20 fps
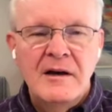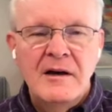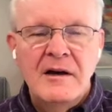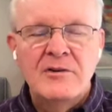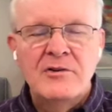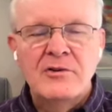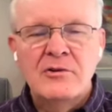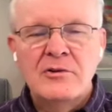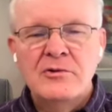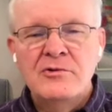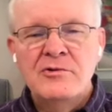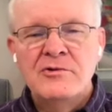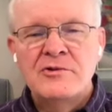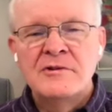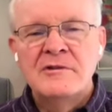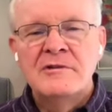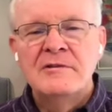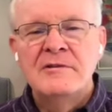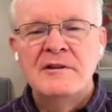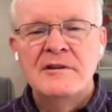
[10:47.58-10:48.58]
A
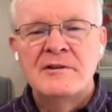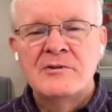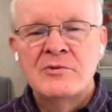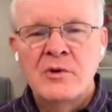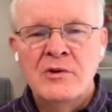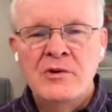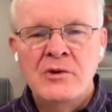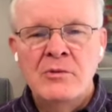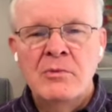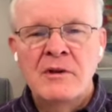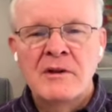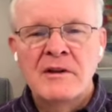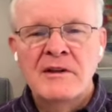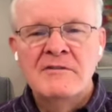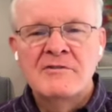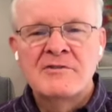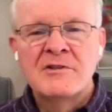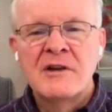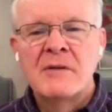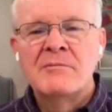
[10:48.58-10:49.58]
delusion is when you
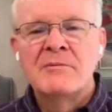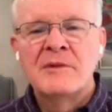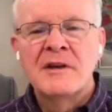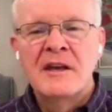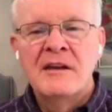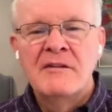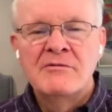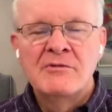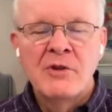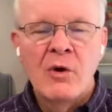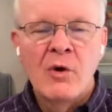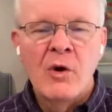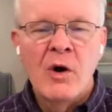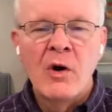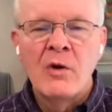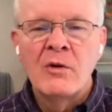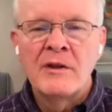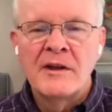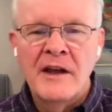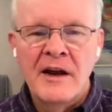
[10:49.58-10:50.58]
believe something even though
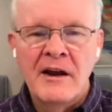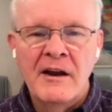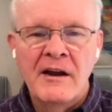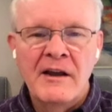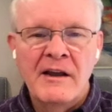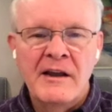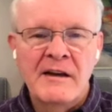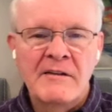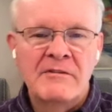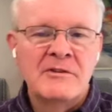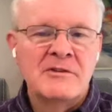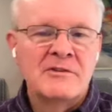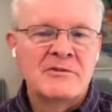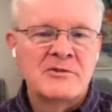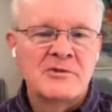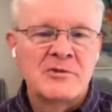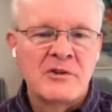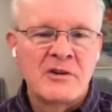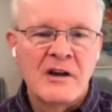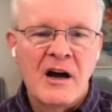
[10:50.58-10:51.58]
all the evidence
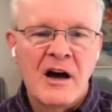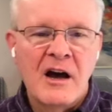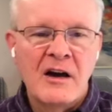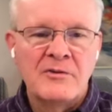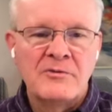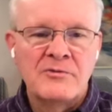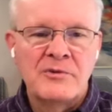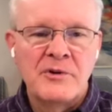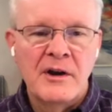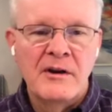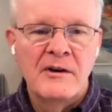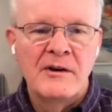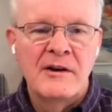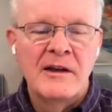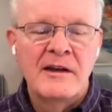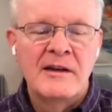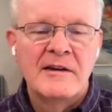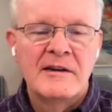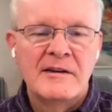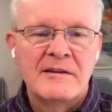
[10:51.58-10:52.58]
to the
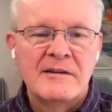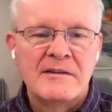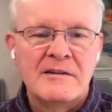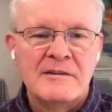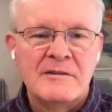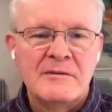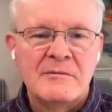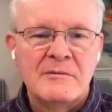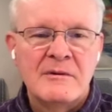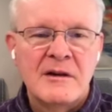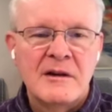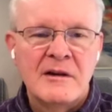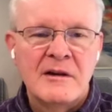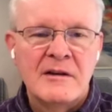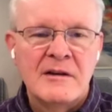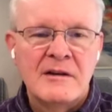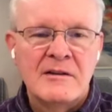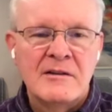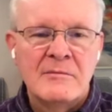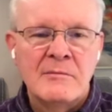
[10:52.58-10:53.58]
contrary
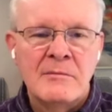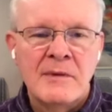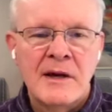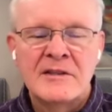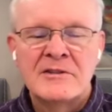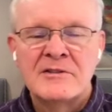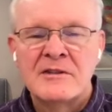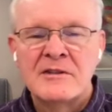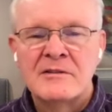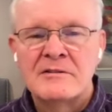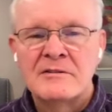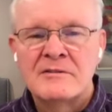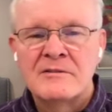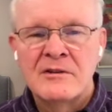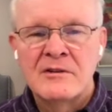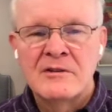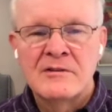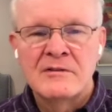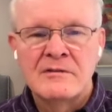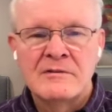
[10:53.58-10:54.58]
makes it
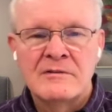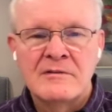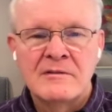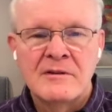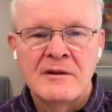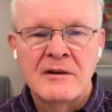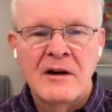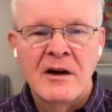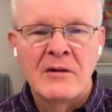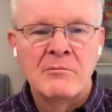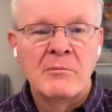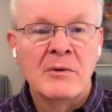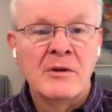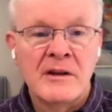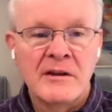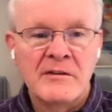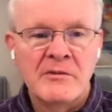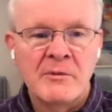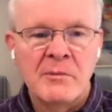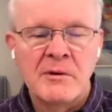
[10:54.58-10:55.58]

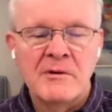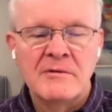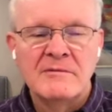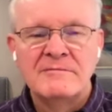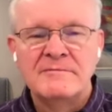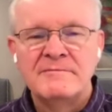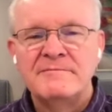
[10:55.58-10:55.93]
unbelievable.